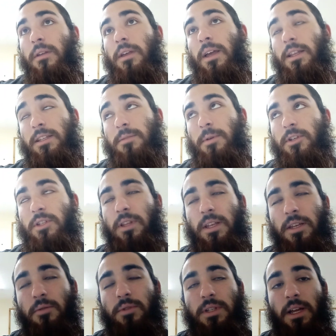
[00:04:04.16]
and especially that
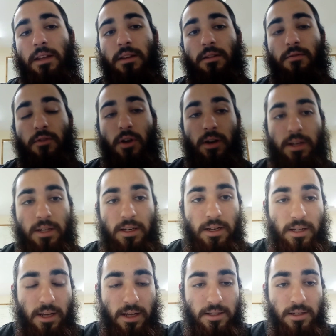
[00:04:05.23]
he was tending the flock and he
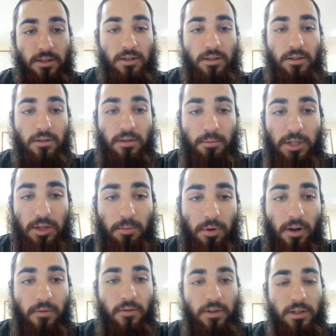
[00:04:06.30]
didn't get to meet the
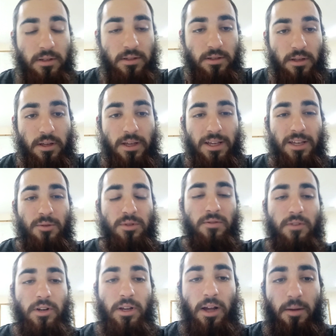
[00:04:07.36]
prophets. He was a
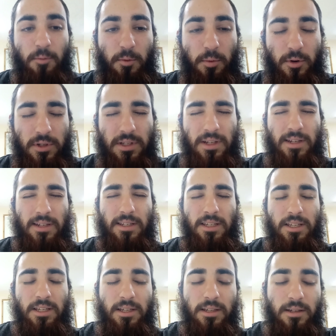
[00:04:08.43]
very humble person, and
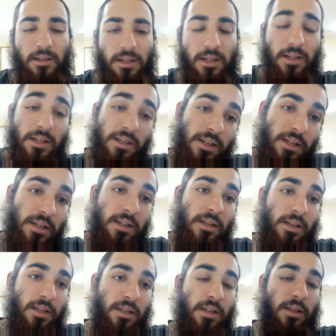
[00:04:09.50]
he
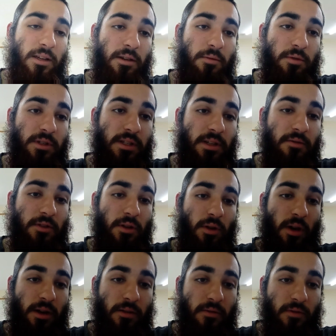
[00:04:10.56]
received a
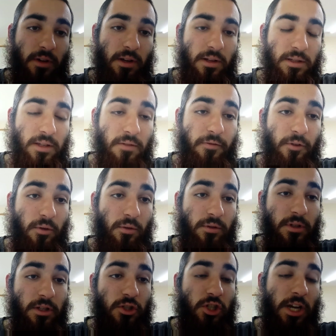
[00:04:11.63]
lot of
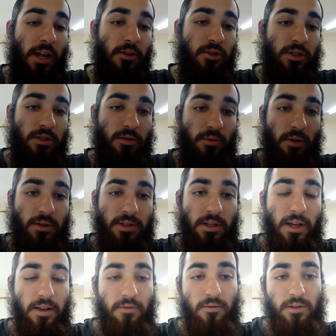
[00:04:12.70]
difficult challenges throughout his
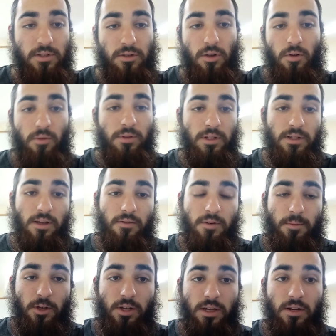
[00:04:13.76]
life. It's known that David
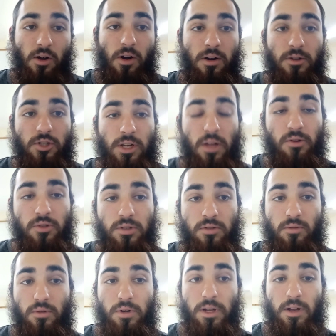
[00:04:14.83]
Melech had hard challenges
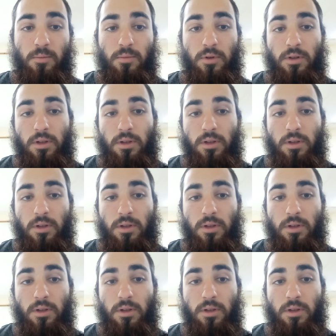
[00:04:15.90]
growing up.